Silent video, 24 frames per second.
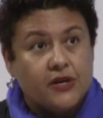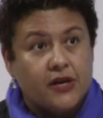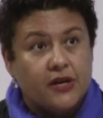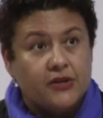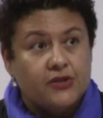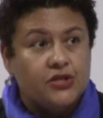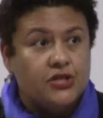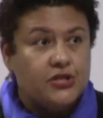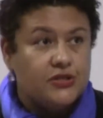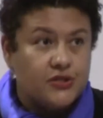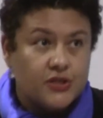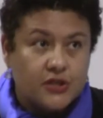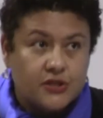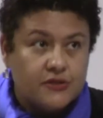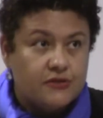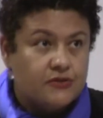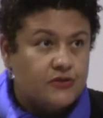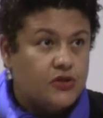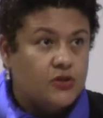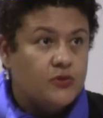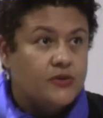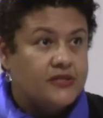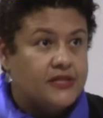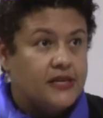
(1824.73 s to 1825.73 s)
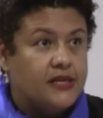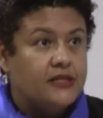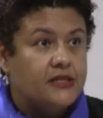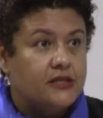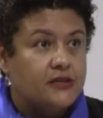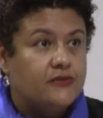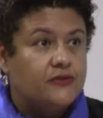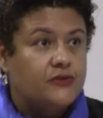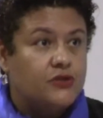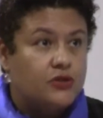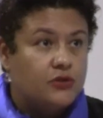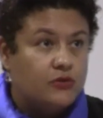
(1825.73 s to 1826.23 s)
uh, she's just too
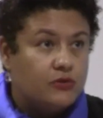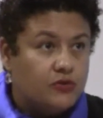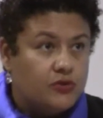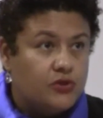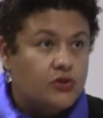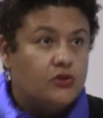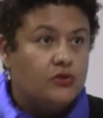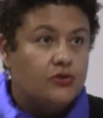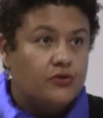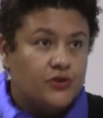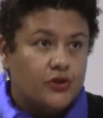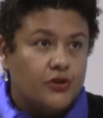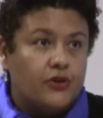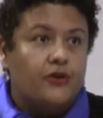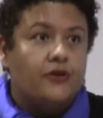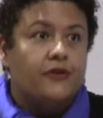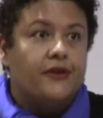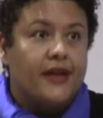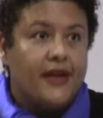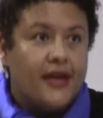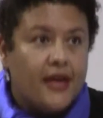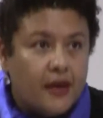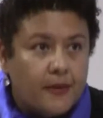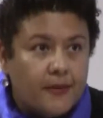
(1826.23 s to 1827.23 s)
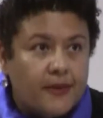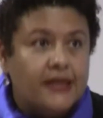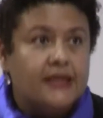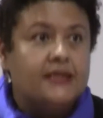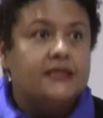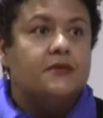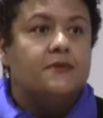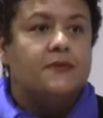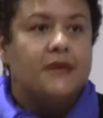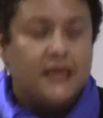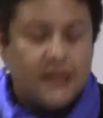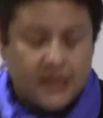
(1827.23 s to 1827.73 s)
attentive to, to, to her name and
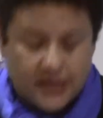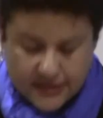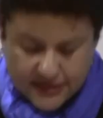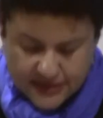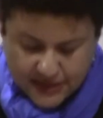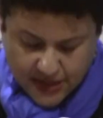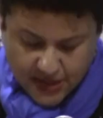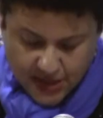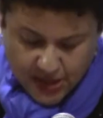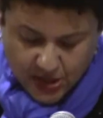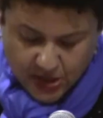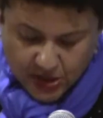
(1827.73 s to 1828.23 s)
its meanings.